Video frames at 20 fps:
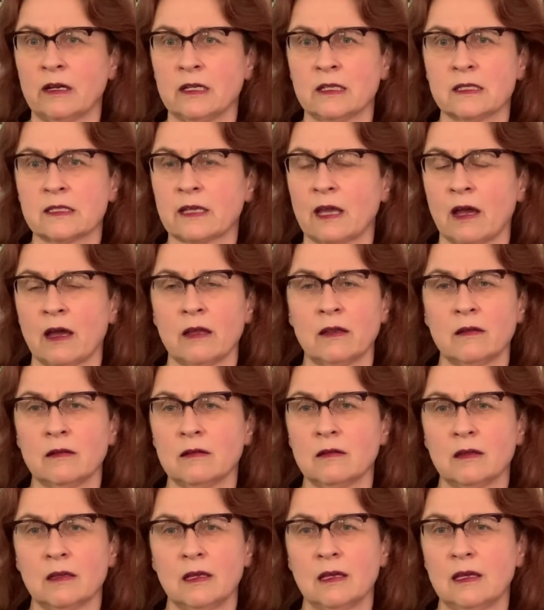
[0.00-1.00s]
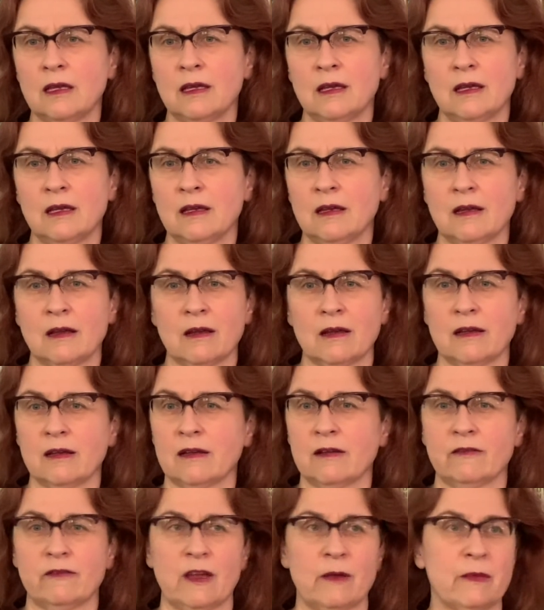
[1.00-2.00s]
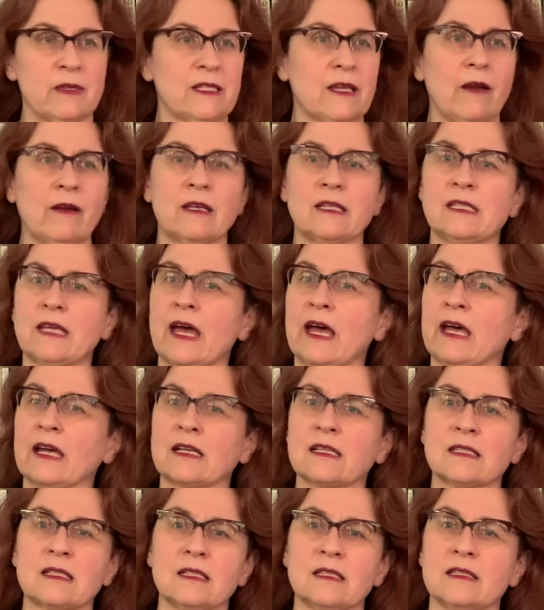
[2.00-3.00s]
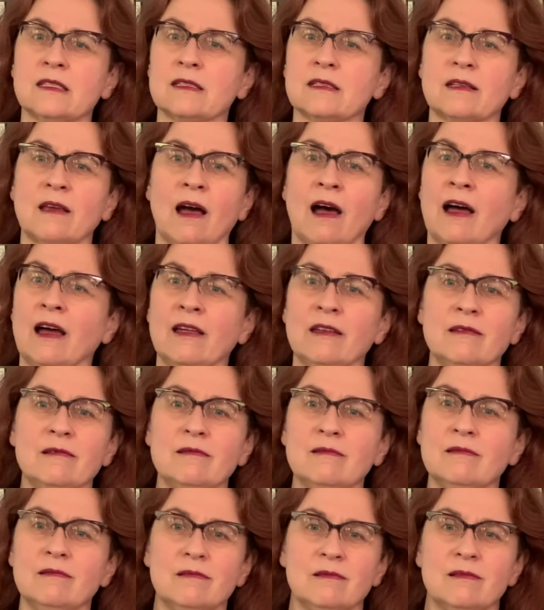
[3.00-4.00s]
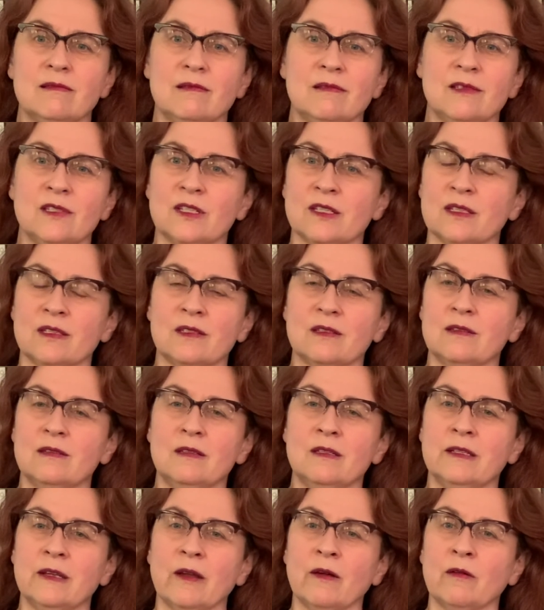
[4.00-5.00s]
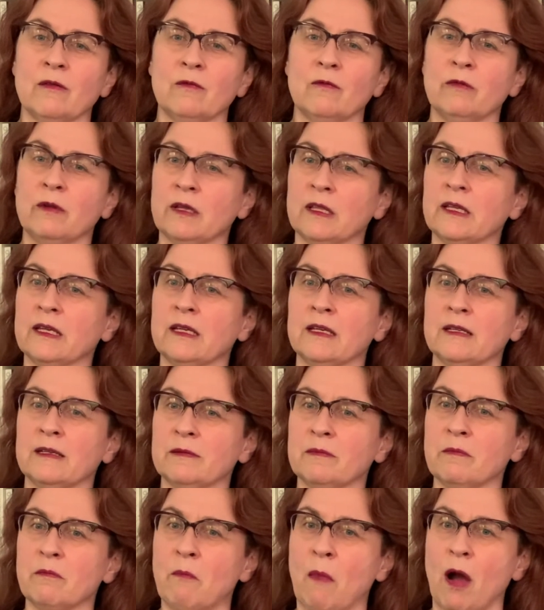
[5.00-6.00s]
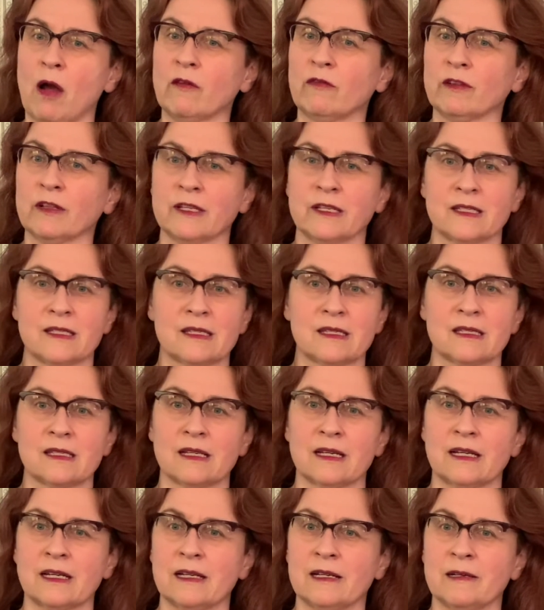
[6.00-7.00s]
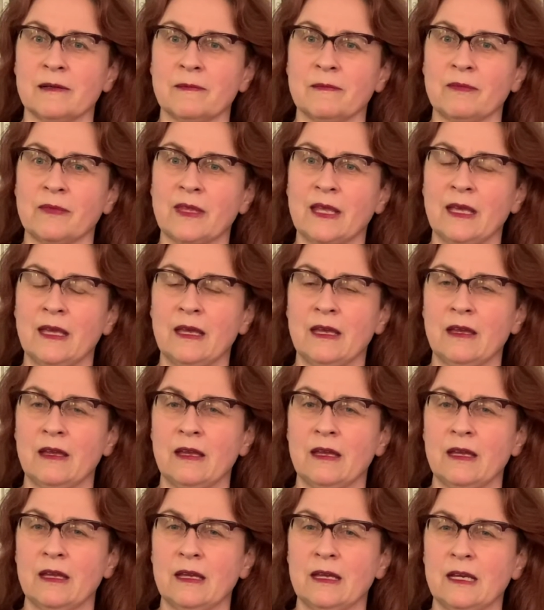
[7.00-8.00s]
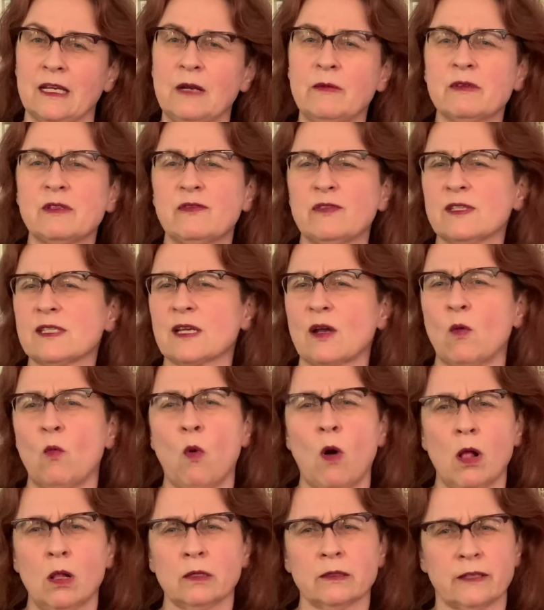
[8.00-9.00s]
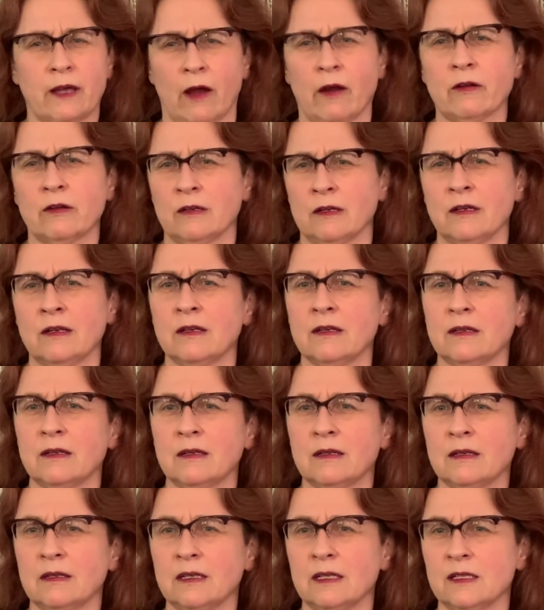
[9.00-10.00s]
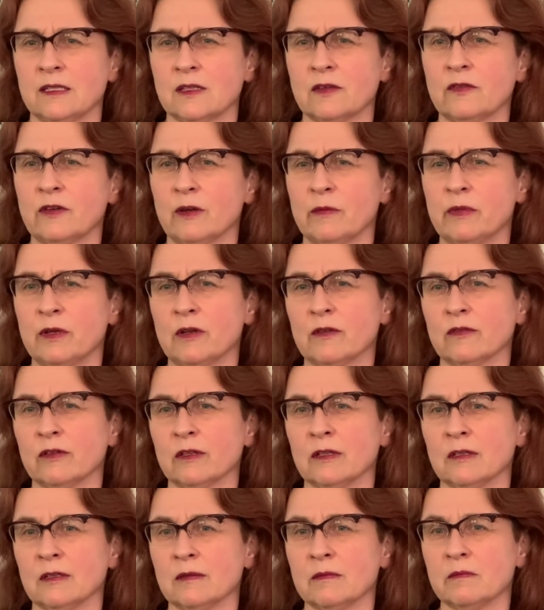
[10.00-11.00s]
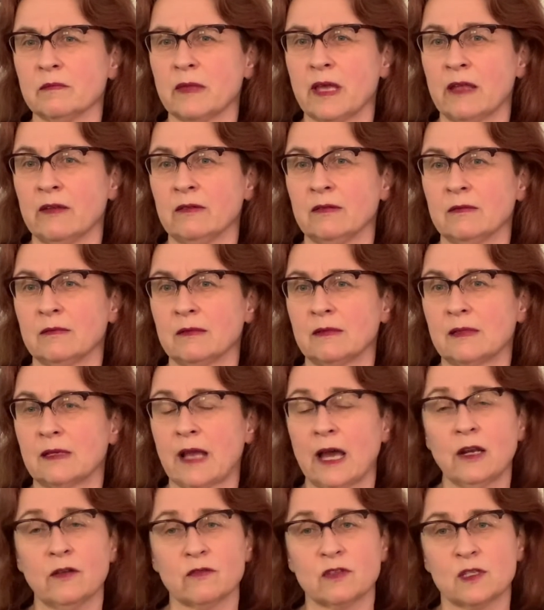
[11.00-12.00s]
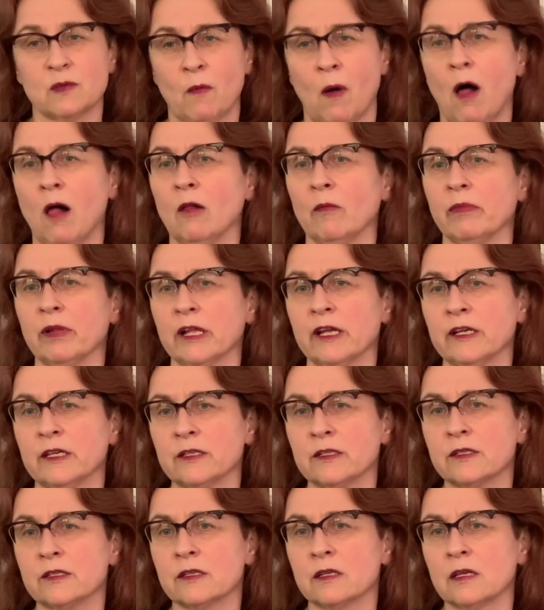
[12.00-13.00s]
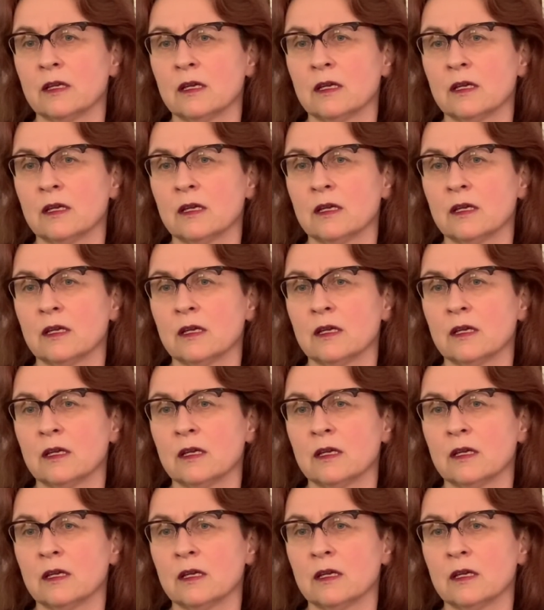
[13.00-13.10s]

It's got famous architects, it's got just, you know, really marvelous, uh, it almost feels like a walled garden. It's a very beautiful and kind of small place.